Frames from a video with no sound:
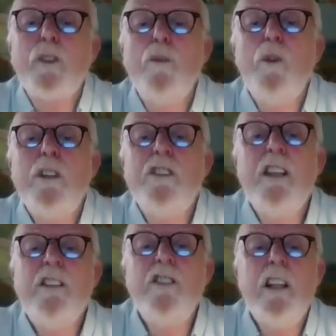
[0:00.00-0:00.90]
would as
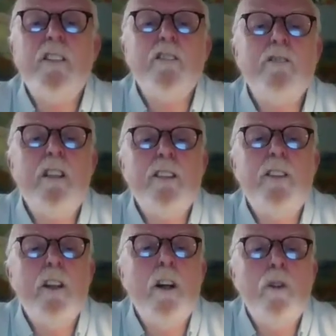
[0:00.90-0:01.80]
easily raid
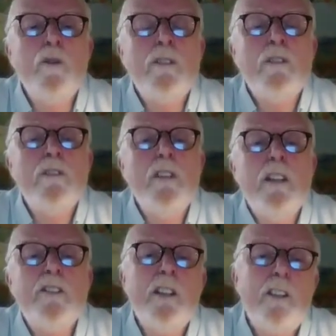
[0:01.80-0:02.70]
their own
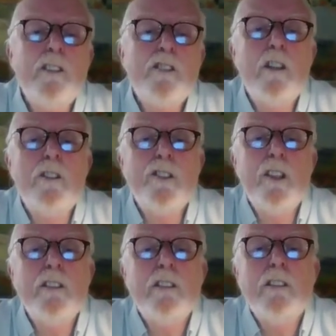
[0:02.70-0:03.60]
as the other's country.